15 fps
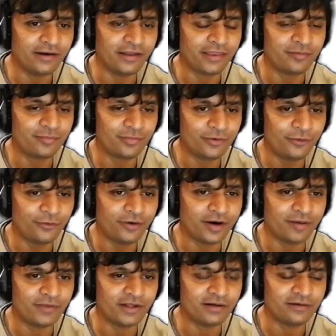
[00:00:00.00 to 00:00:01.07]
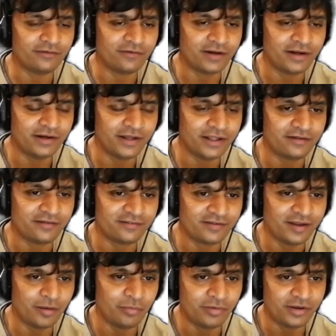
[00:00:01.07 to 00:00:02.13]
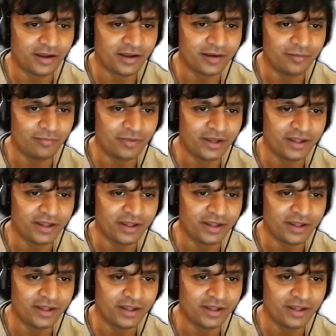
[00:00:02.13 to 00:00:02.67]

another program that'll run at the same time